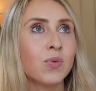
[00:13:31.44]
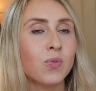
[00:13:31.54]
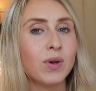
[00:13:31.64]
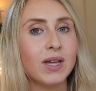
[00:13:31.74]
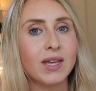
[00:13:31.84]

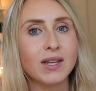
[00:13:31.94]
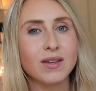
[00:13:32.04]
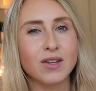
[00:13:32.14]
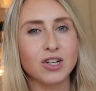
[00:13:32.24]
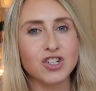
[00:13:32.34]
when
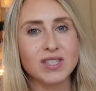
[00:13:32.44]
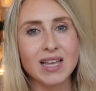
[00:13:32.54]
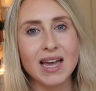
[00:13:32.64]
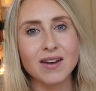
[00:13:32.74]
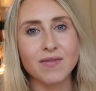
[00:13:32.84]
you're just
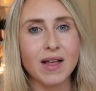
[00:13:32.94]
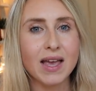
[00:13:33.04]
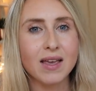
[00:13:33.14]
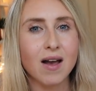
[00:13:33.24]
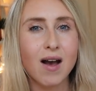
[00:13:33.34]
kind of
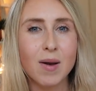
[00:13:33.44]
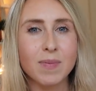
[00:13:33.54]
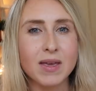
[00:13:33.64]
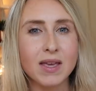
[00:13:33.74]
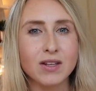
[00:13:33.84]
like
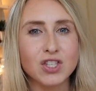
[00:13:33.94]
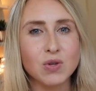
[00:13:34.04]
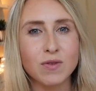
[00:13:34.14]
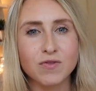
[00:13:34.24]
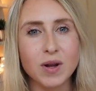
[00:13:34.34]
hopping
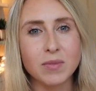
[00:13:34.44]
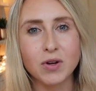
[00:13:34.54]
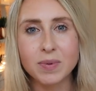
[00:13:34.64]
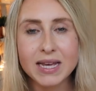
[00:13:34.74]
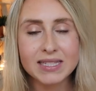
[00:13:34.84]
to and from
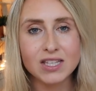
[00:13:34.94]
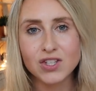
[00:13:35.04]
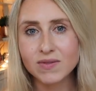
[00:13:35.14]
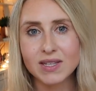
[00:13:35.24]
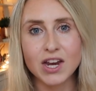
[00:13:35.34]
little places,
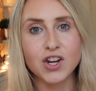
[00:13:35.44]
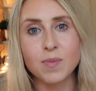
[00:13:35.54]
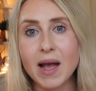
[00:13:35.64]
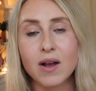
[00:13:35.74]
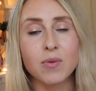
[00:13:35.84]
you have to carry
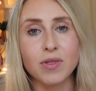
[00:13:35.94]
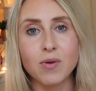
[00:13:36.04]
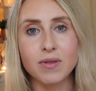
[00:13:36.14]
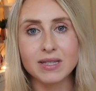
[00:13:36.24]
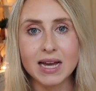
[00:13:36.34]
your pack with
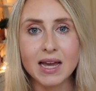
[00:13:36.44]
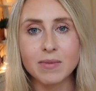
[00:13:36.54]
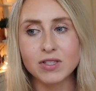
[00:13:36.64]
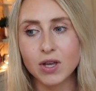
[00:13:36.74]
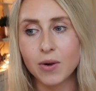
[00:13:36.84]
you all the
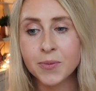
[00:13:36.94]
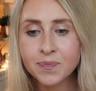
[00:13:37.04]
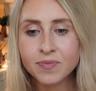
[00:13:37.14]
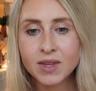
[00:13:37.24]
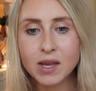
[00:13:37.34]
time. And so
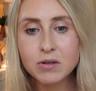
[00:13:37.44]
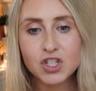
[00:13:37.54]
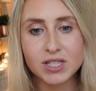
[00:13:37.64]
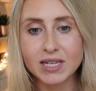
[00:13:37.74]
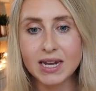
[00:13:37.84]
it was
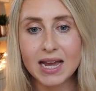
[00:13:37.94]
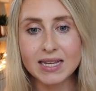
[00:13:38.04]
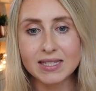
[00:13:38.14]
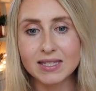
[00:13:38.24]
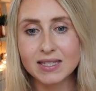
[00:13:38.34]
just a
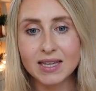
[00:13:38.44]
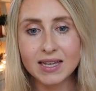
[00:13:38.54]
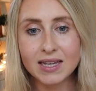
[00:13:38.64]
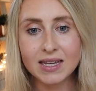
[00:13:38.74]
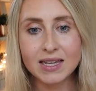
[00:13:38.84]
nice
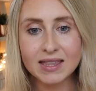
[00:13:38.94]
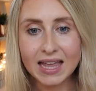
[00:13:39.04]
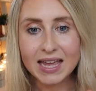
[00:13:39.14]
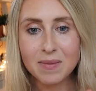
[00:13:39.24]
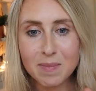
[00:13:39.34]

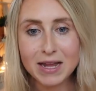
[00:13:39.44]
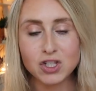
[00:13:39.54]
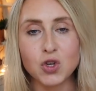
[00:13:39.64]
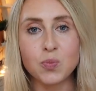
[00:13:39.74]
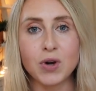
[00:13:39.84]
like
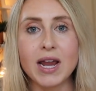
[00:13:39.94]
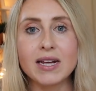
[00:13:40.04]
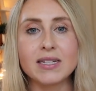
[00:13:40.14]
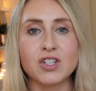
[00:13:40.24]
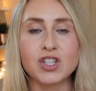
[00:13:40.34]
mental
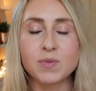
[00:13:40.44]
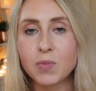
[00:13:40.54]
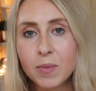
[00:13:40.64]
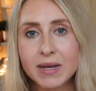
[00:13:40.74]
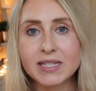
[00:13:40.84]
break to just
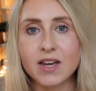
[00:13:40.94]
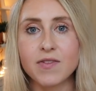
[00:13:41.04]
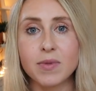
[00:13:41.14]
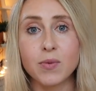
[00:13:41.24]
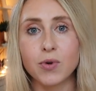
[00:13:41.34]
put my
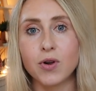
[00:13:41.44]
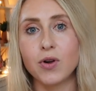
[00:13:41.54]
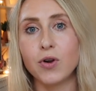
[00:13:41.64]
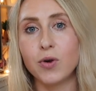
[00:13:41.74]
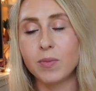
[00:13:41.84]
stuff in the
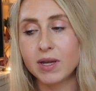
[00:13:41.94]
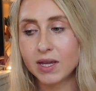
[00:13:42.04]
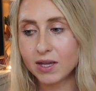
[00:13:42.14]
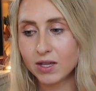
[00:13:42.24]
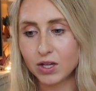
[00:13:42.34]
room,
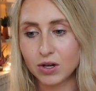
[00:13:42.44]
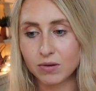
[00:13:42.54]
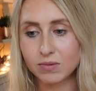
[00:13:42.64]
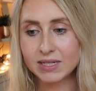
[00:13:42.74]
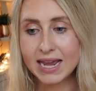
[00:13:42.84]
you
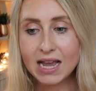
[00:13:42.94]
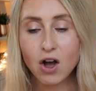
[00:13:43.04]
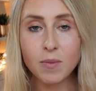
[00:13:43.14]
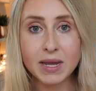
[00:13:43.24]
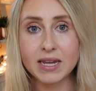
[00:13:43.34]
know, take
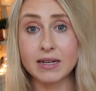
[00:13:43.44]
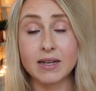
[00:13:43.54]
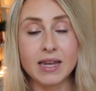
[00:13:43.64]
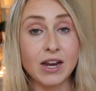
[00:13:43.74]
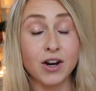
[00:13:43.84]
out all my
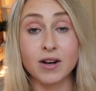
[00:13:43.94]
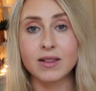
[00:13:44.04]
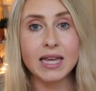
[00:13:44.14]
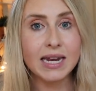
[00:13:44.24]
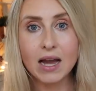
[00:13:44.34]
gear,
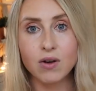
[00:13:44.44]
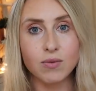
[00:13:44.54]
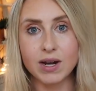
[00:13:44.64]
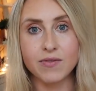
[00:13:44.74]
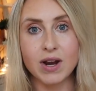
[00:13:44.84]
clean out
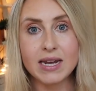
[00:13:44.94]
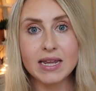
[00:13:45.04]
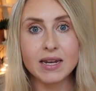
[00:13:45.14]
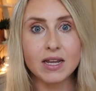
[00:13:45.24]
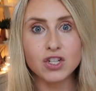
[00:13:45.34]
whatever I
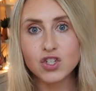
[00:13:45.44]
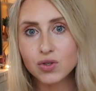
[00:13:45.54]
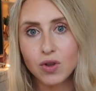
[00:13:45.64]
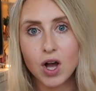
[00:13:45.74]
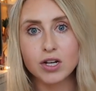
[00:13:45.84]
needed,
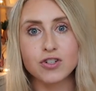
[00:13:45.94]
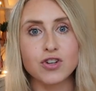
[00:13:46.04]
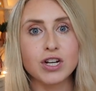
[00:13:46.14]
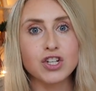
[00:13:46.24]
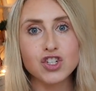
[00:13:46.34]
do
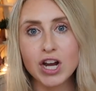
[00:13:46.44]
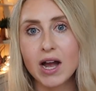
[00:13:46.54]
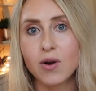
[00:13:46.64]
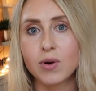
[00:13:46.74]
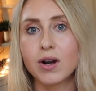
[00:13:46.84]
laundry,
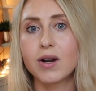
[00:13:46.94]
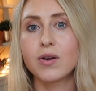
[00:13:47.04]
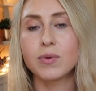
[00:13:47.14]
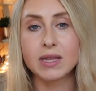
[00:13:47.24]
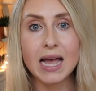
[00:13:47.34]

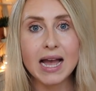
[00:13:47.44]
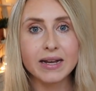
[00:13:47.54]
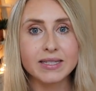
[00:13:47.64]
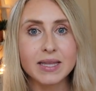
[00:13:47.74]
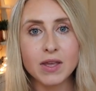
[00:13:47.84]
shower,
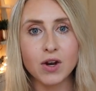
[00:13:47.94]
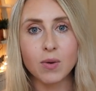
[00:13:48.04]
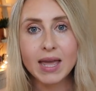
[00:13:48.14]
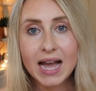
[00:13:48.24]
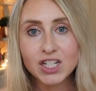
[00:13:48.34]
relax, you
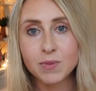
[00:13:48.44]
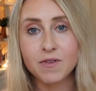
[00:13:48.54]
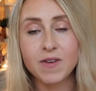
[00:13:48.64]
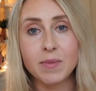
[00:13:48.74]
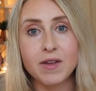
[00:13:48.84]
know, catch up
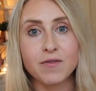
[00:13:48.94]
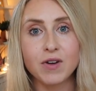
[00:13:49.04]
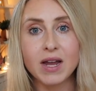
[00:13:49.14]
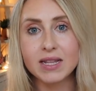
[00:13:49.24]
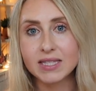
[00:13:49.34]
with family and
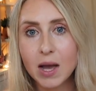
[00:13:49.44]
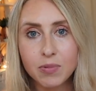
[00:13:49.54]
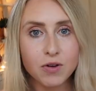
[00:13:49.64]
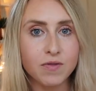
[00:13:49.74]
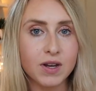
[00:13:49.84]
friends,
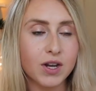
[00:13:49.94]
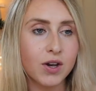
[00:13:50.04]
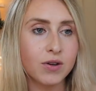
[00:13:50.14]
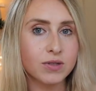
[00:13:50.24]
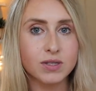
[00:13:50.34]
upload
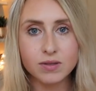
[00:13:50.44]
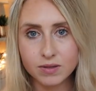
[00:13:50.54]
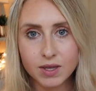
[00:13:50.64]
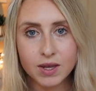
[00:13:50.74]
videos,